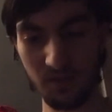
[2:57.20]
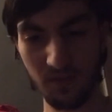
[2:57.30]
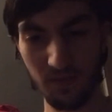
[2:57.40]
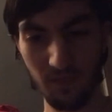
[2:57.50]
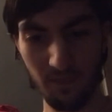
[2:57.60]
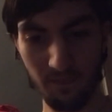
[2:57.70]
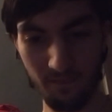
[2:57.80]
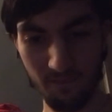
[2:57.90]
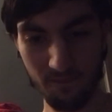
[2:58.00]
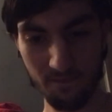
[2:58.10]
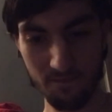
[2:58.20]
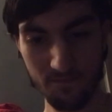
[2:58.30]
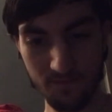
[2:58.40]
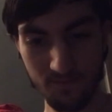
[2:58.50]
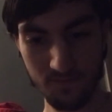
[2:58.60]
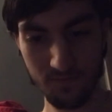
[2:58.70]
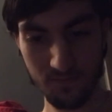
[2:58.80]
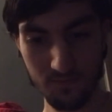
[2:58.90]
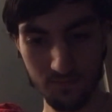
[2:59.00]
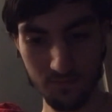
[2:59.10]

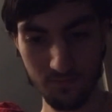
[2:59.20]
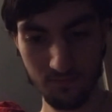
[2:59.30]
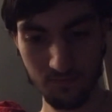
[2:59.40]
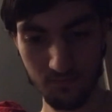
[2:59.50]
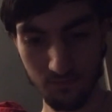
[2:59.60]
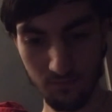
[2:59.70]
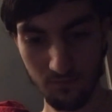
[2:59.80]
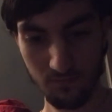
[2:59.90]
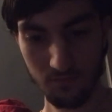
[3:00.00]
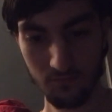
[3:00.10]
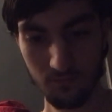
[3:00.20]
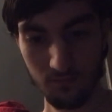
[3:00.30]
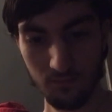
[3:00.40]
(silence)